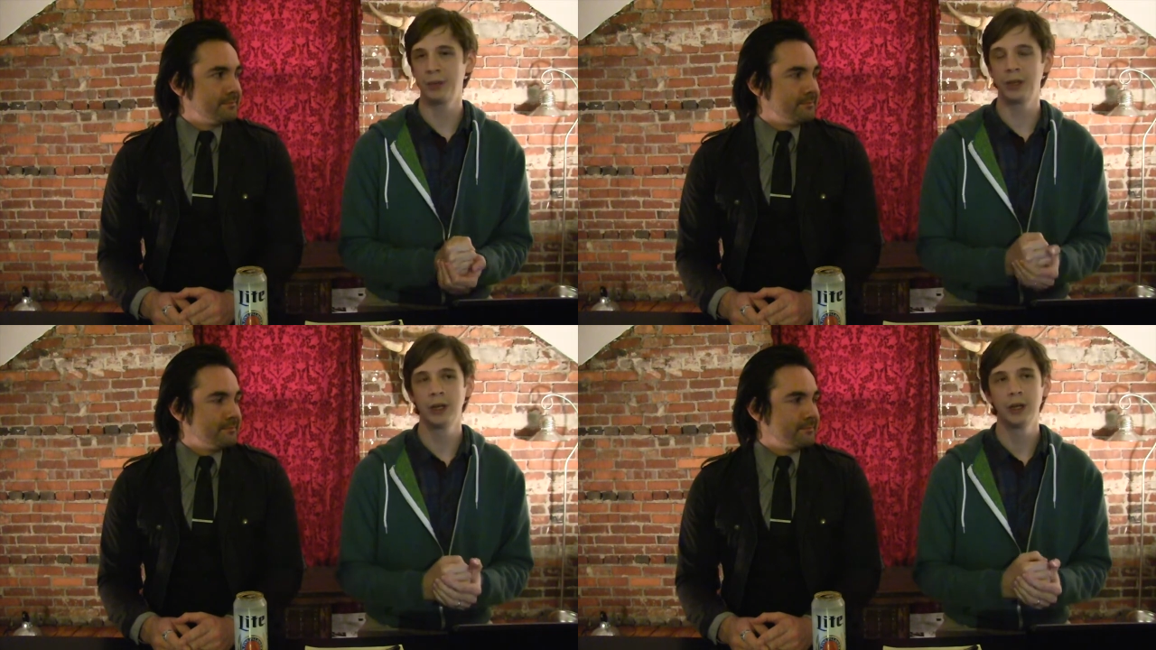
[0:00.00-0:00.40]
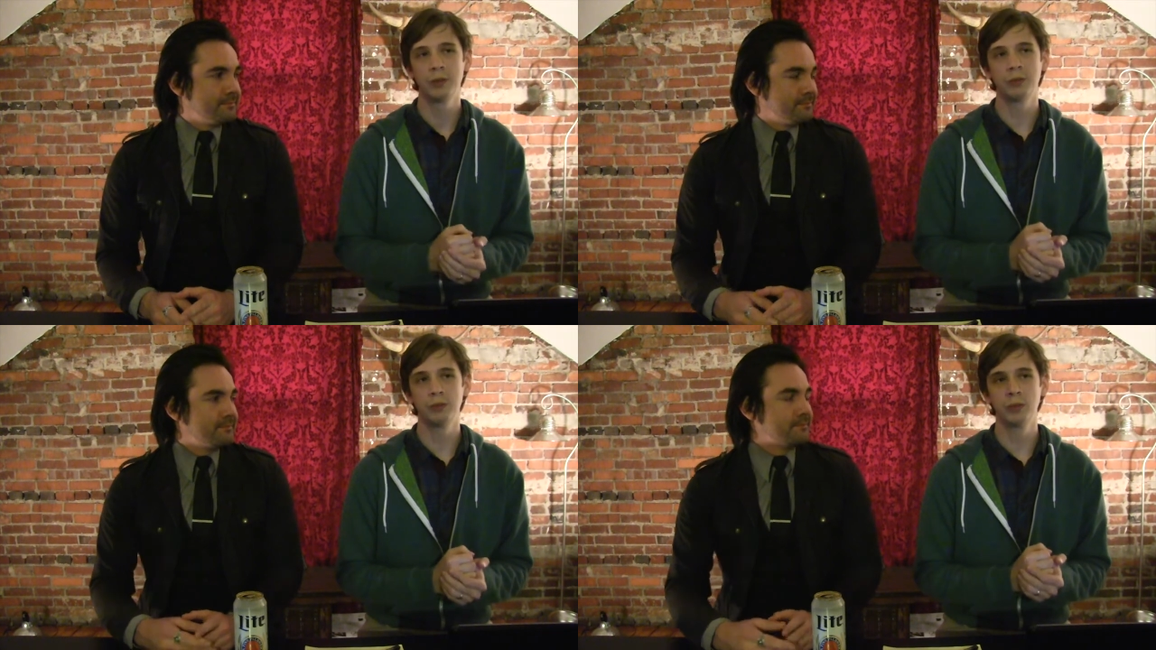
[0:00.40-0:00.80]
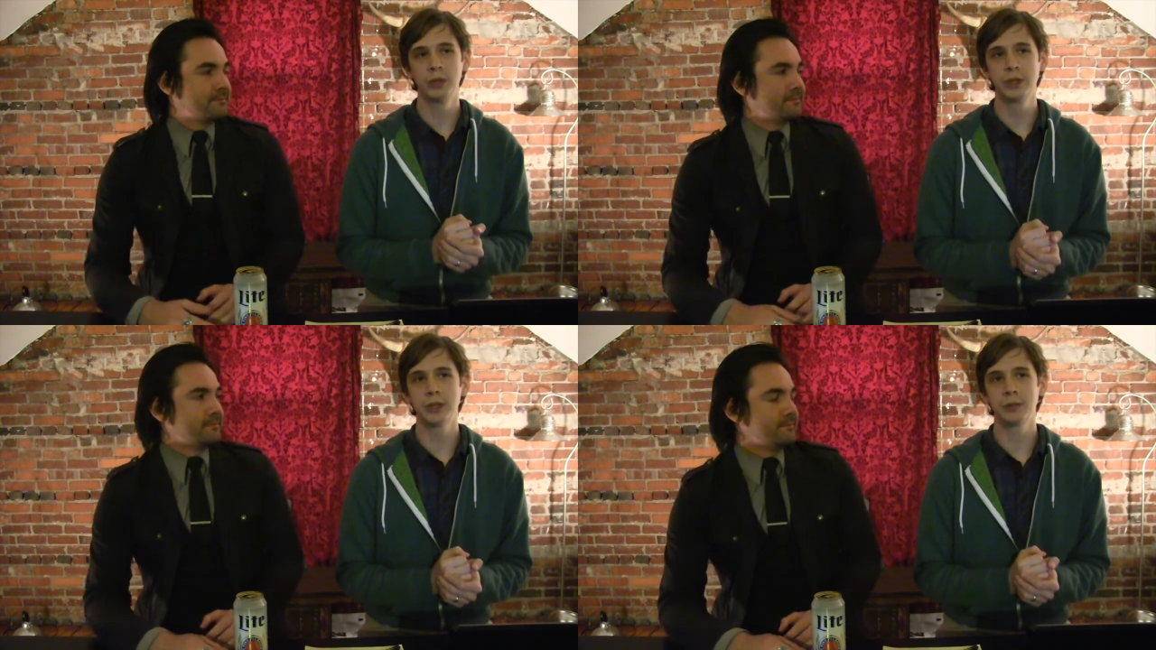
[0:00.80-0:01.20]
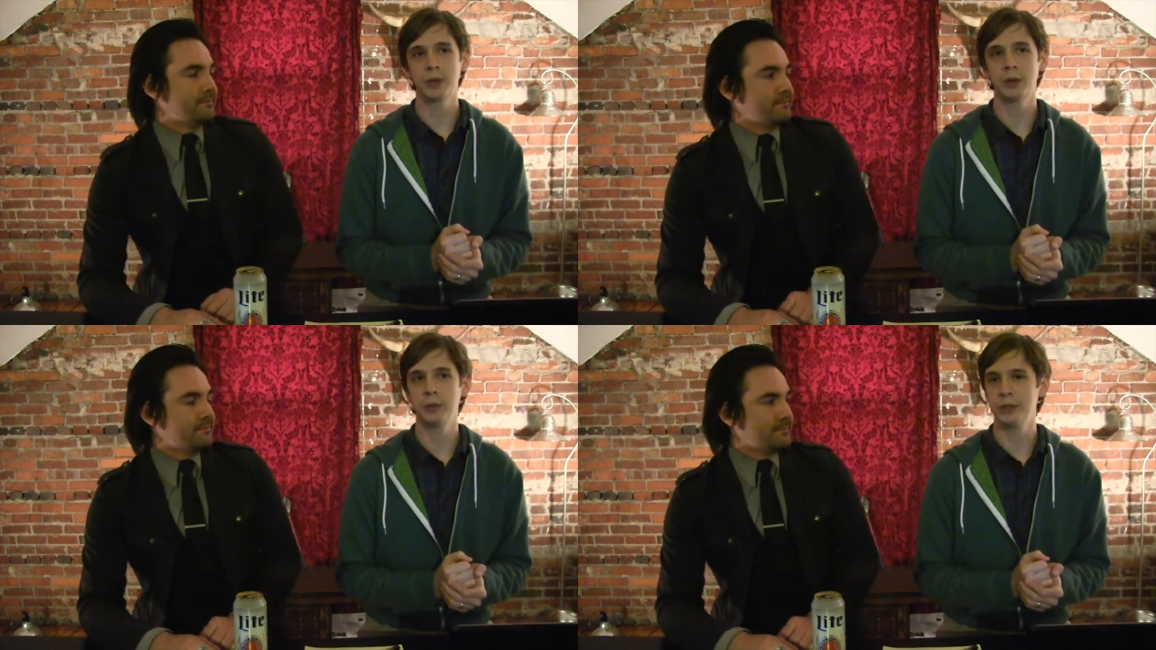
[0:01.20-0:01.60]
Speaker 1: I mean, really the
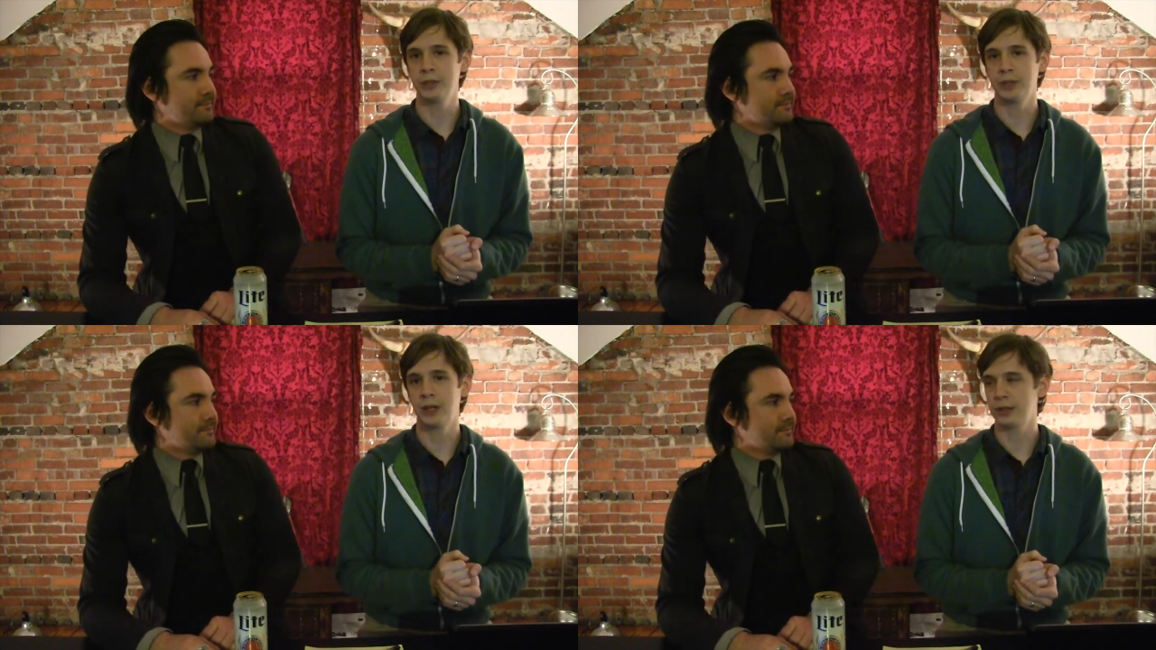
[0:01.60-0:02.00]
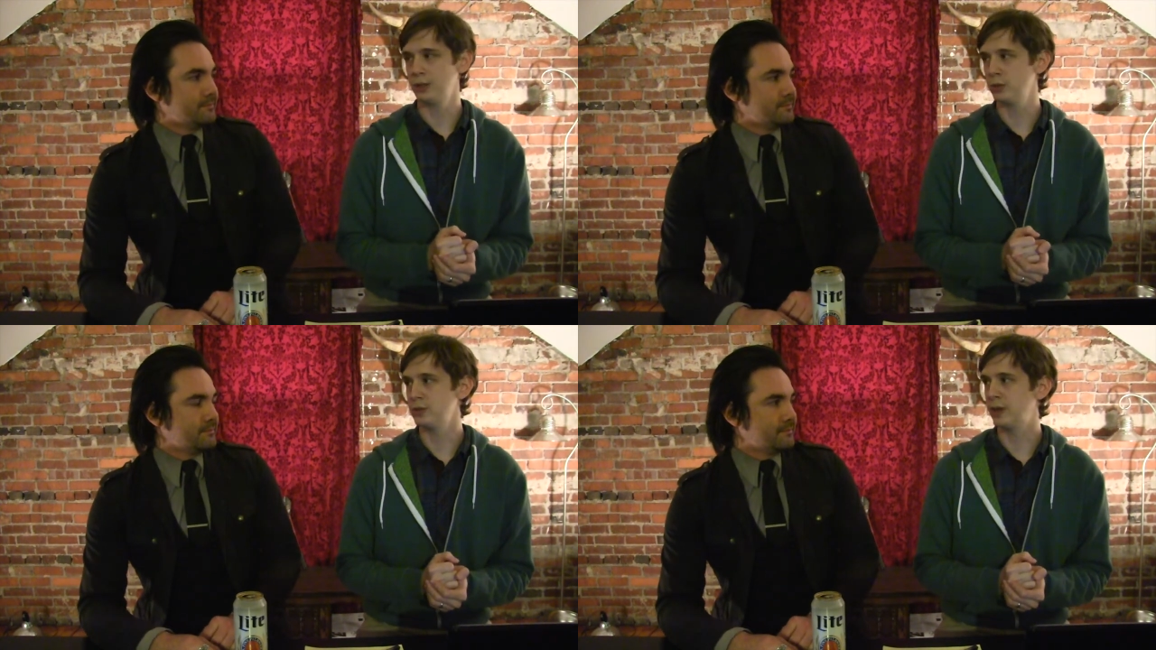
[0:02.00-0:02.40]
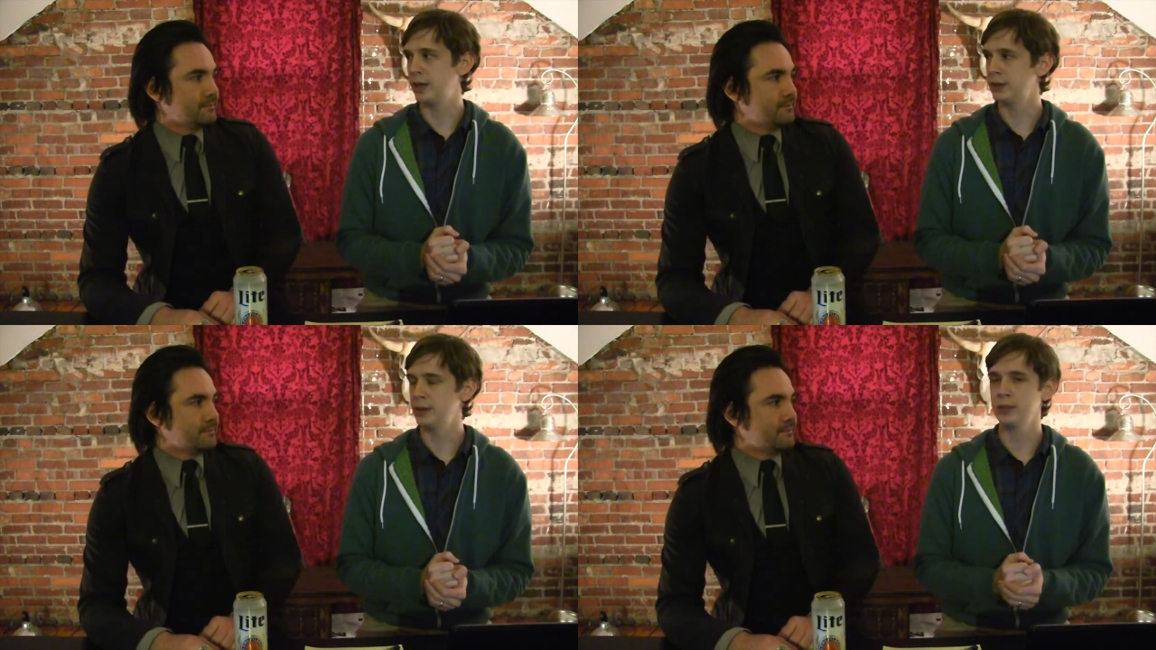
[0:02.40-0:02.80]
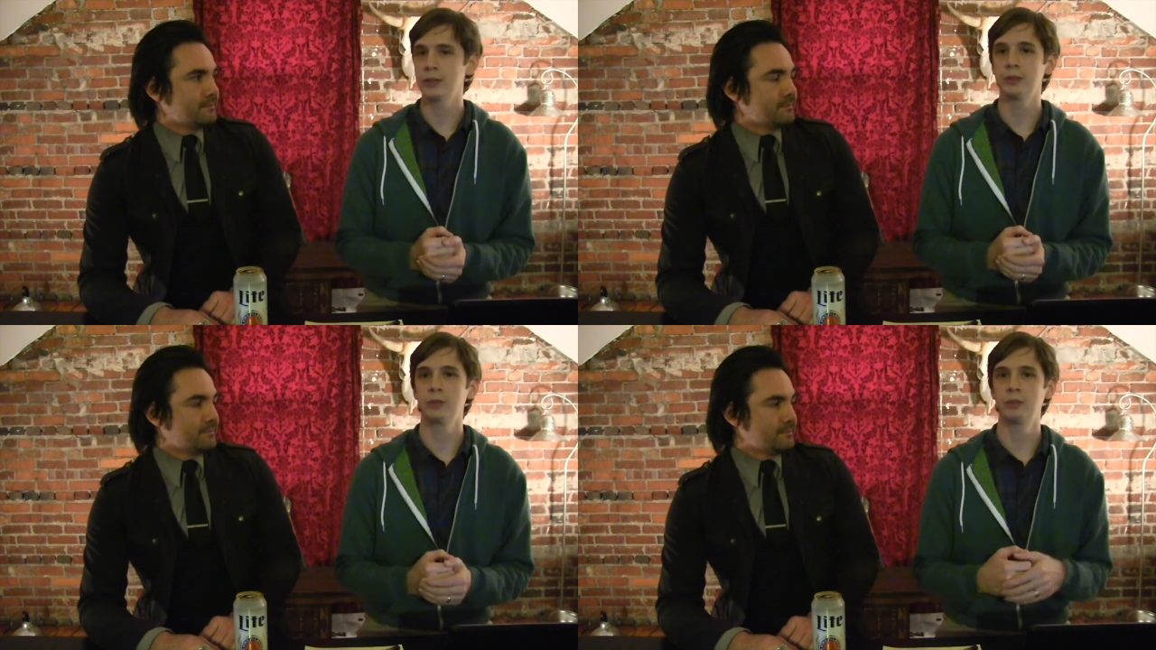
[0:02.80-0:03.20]
problem in Stockton was
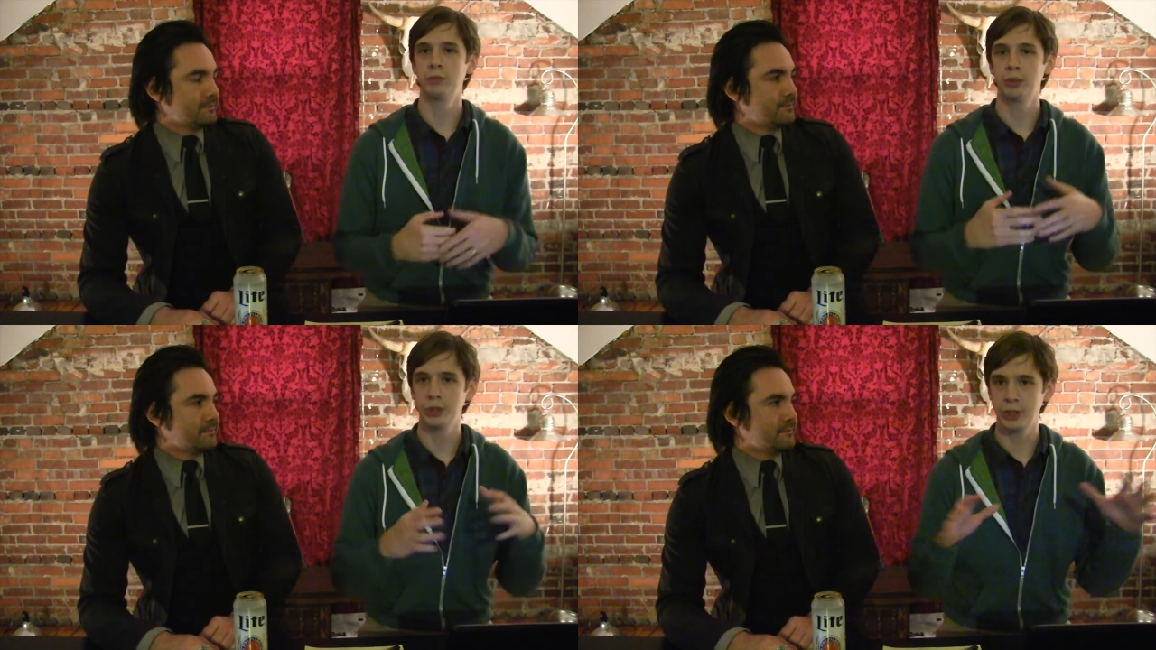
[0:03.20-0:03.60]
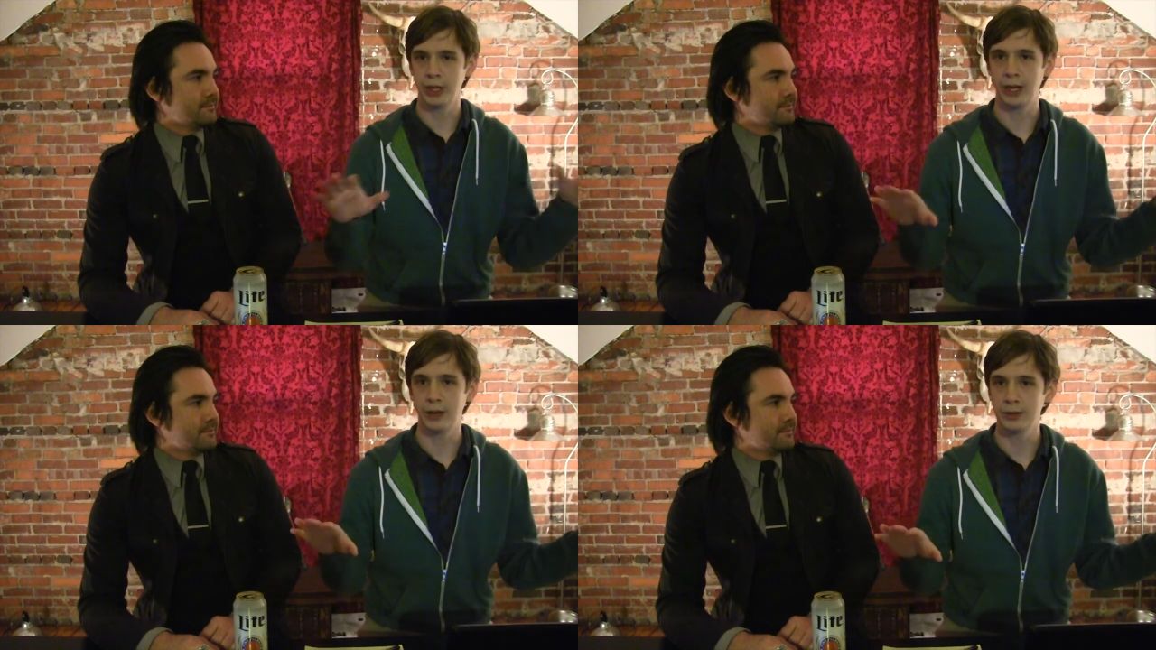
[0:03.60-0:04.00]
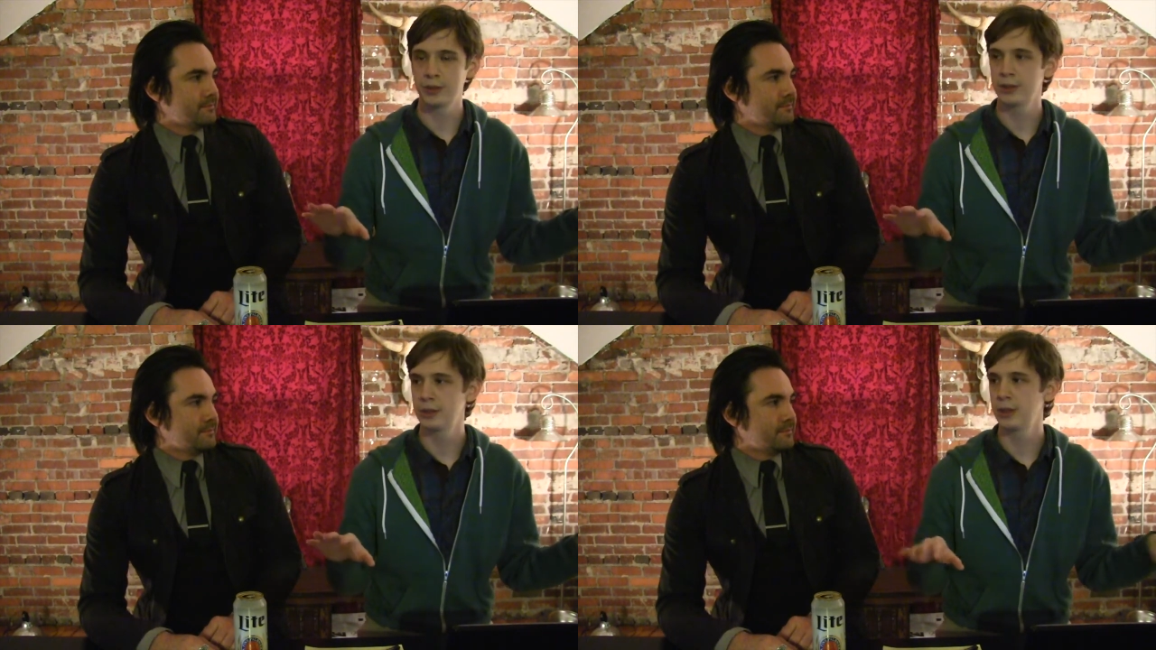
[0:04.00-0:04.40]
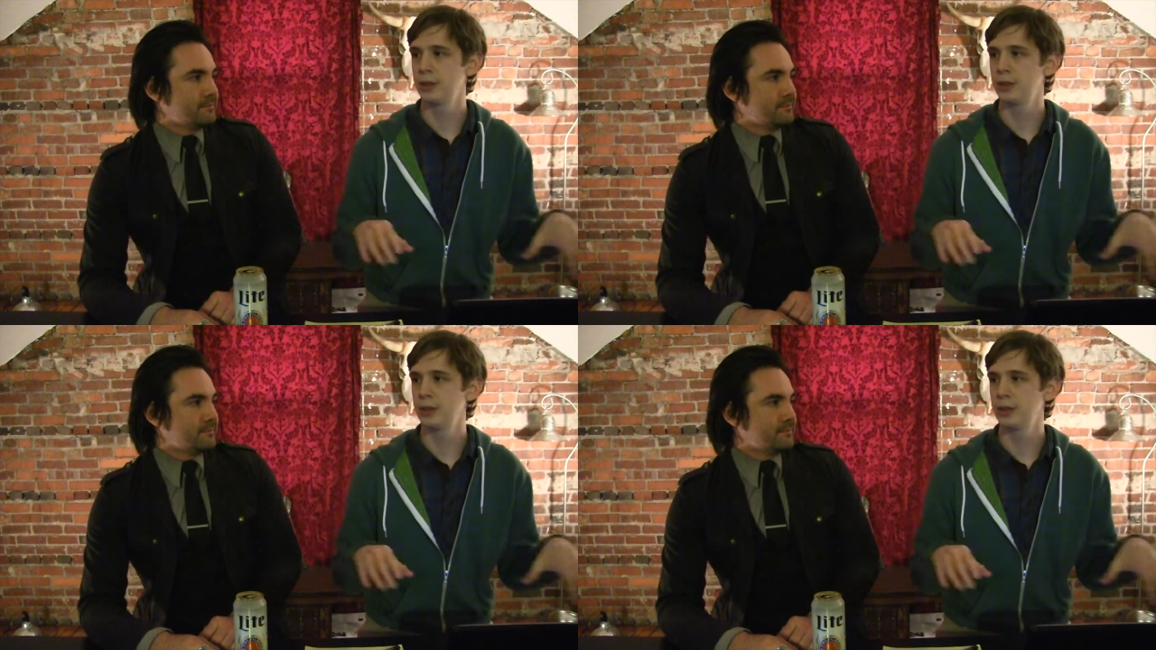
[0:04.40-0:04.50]
violence pushing out,